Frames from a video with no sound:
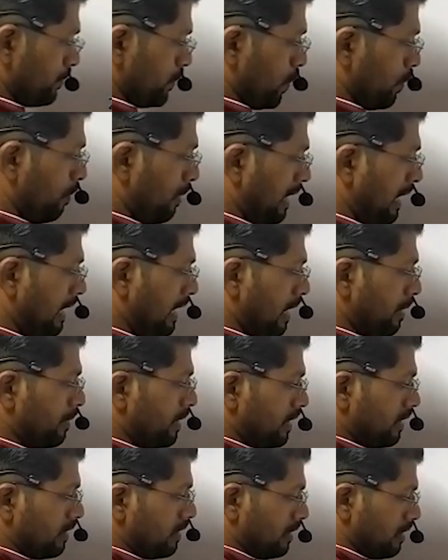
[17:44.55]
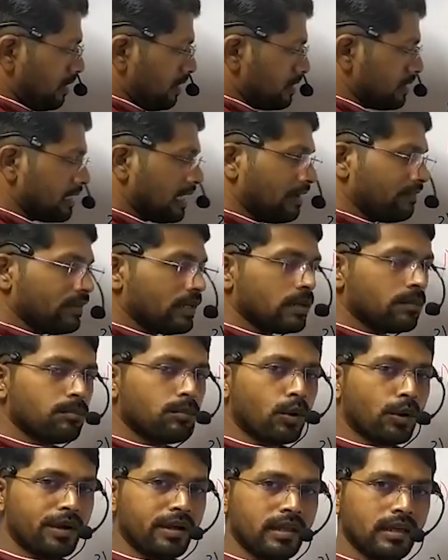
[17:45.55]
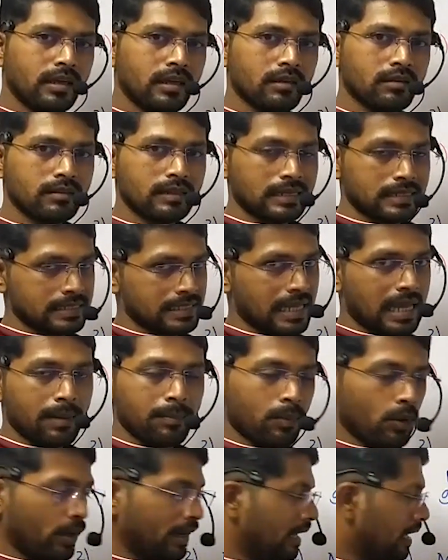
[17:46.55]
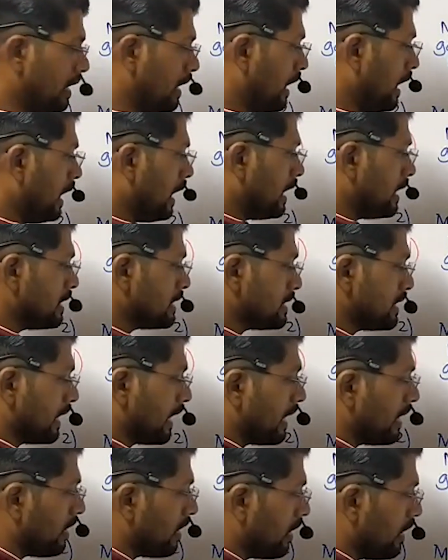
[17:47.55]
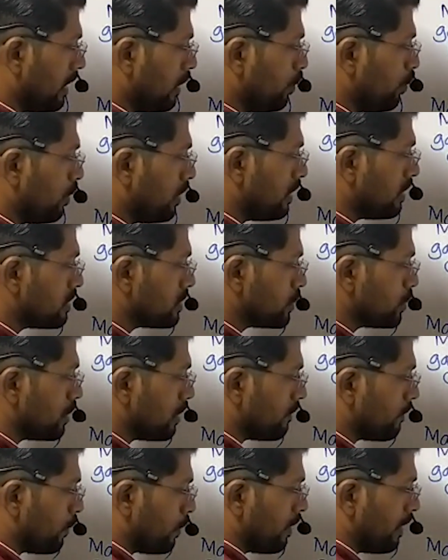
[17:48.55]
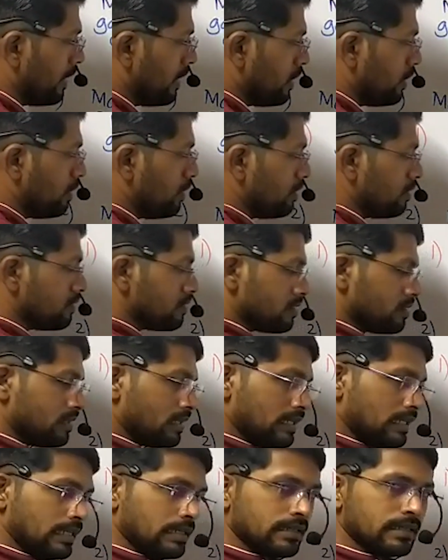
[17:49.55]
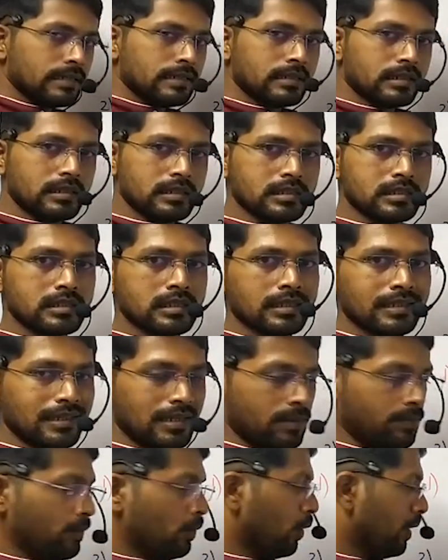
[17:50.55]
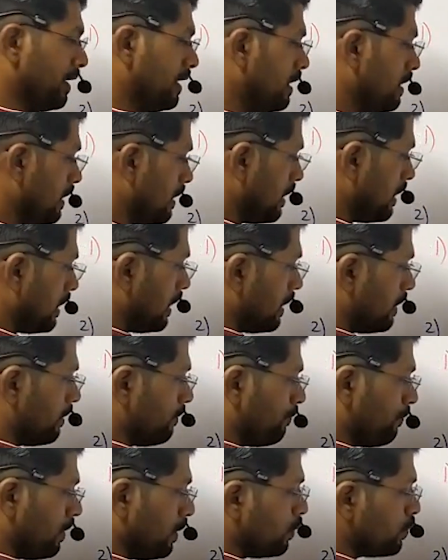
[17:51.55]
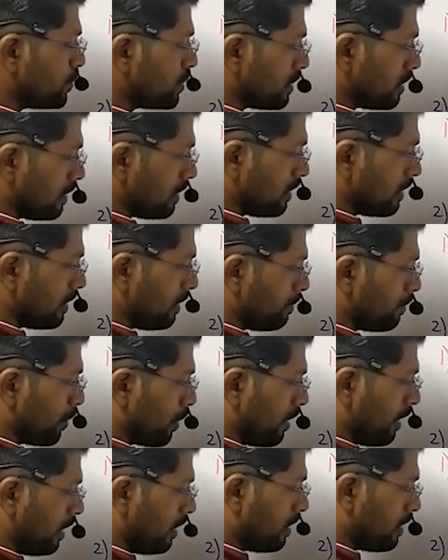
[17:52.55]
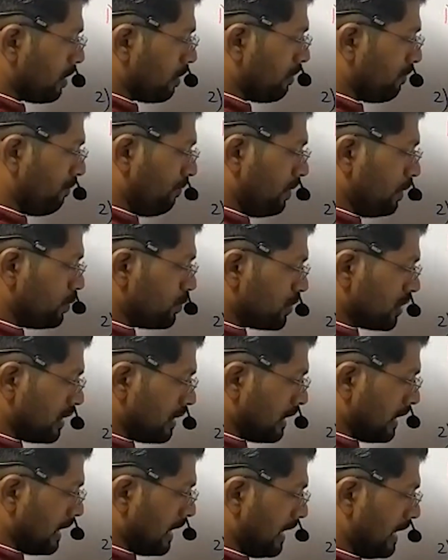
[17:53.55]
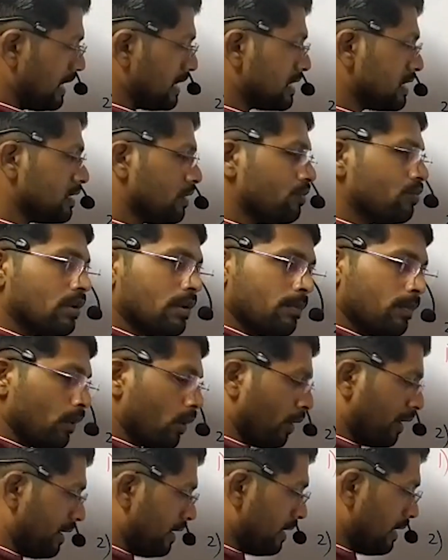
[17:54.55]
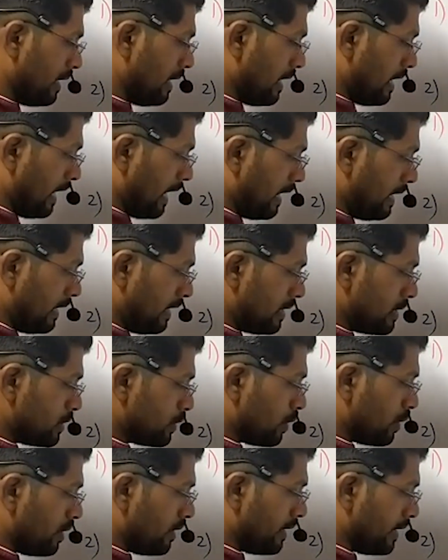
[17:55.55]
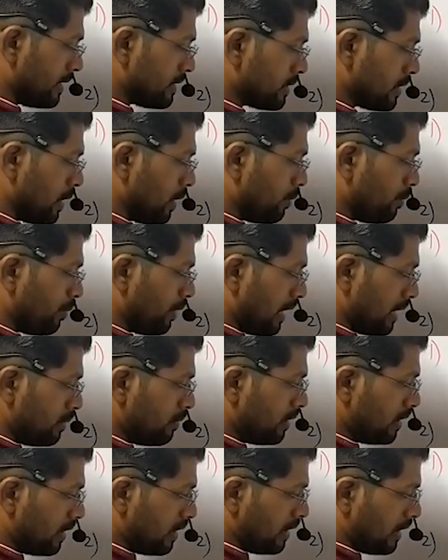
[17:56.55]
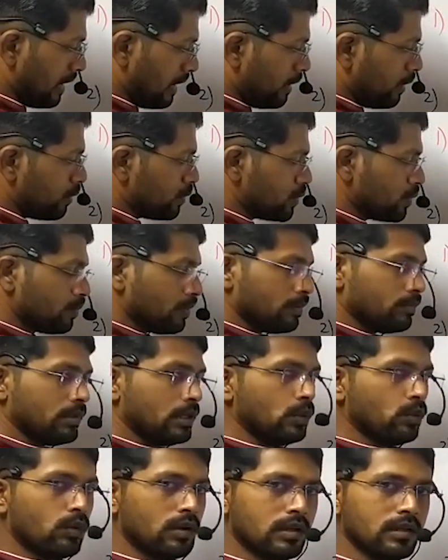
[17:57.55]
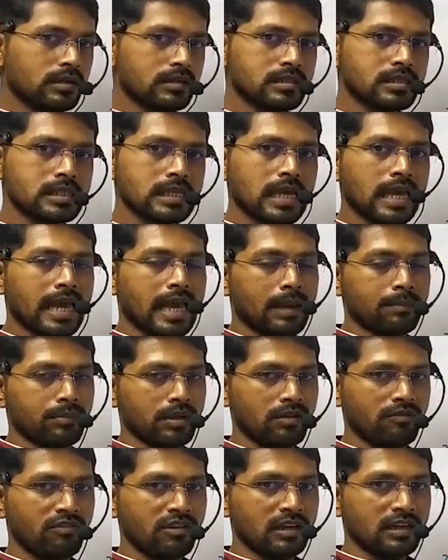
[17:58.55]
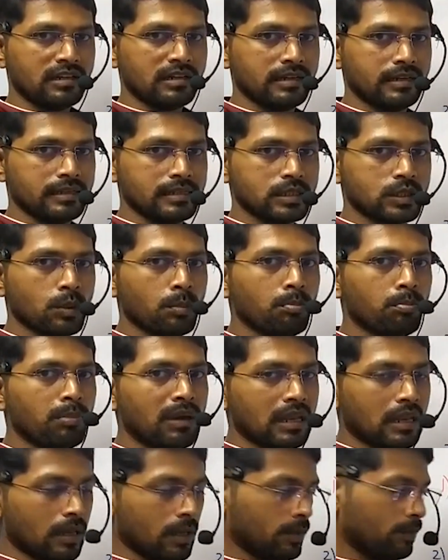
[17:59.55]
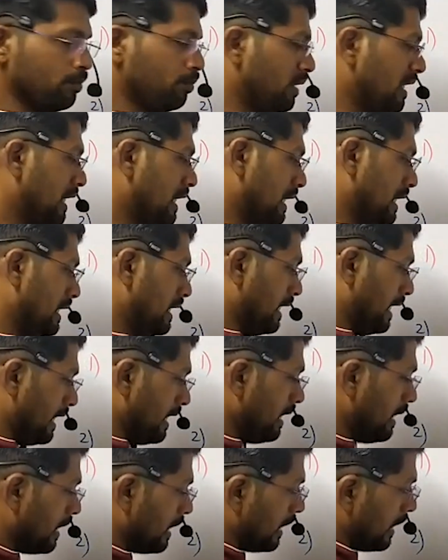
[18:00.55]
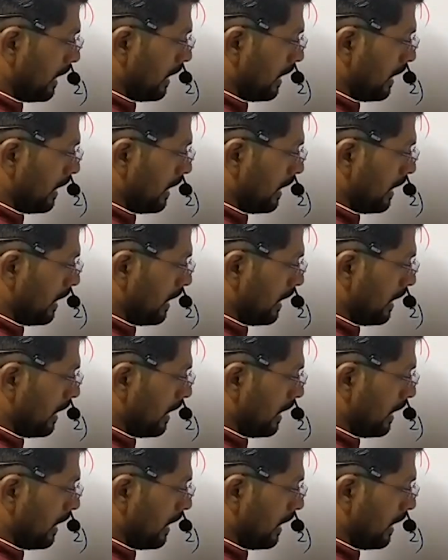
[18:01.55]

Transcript: A male gamete is having a ploidy, that is haploid. Secondary nucleus, you have already studied that it is diploid. The fusion, the product of fusion is triploid, and it is called as primary endosperm nucleus, abbreviated as PEN, P-E-N.